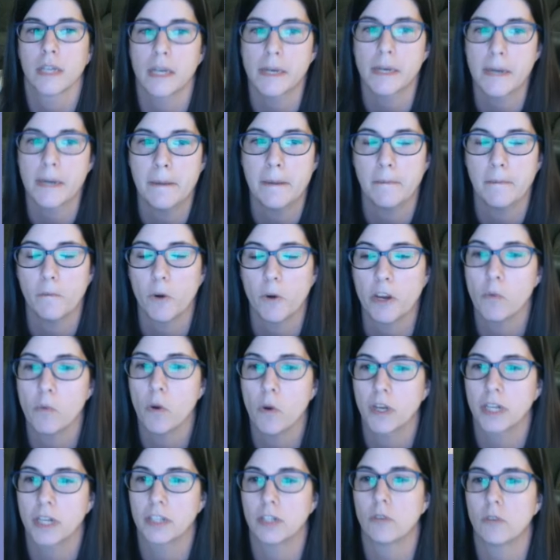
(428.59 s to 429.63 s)
where you
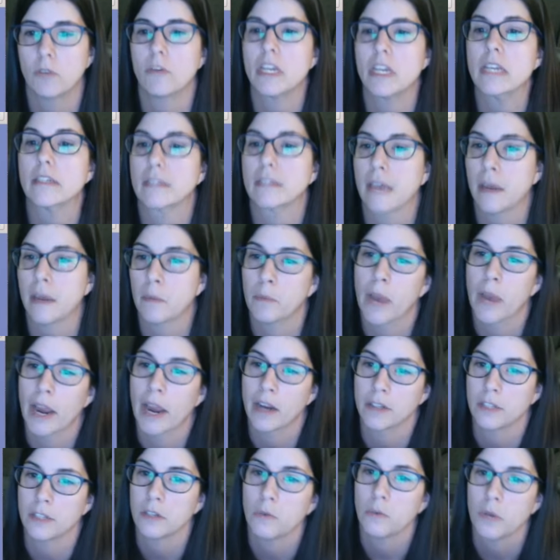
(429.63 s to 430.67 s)
want it to reset
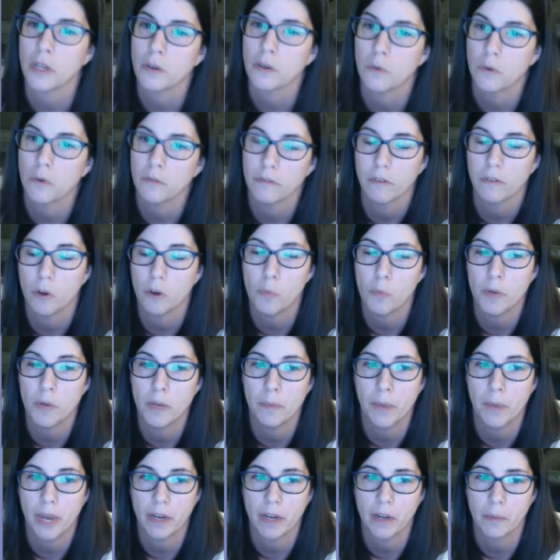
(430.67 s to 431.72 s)
back to when you open
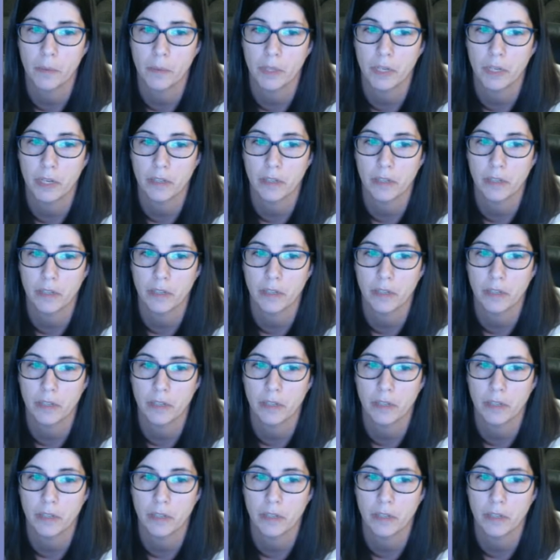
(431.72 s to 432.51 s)
it back up the next day.